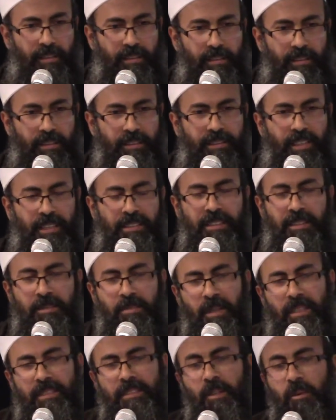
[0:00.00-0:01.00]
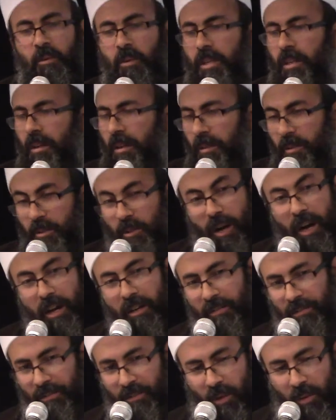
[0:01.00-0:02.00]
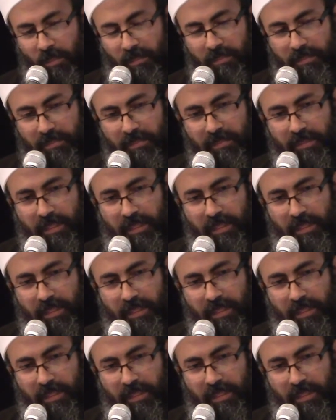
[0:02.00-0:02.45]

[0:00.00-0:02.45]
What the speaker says: It doesn't matter where you are from.